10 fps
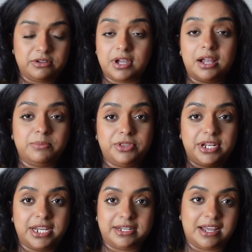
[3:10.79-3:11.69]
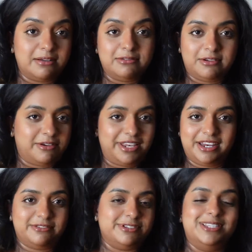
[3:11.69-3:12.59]
I'll put the link down or
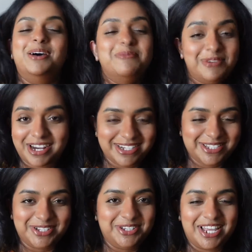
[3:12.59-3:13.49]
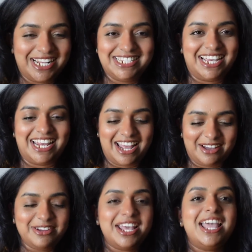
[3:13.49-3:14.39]
here or somewhere, so you can check it
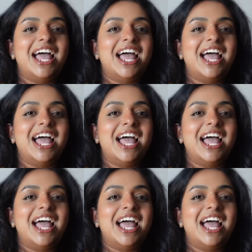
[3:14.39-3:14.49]
out.